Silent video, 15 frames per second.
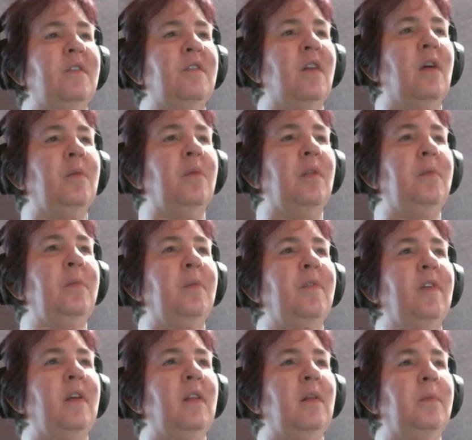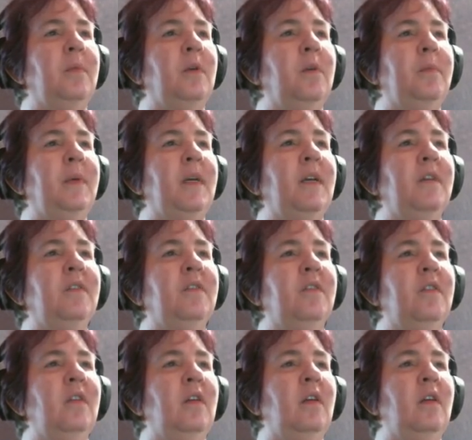start with moving the blue piece.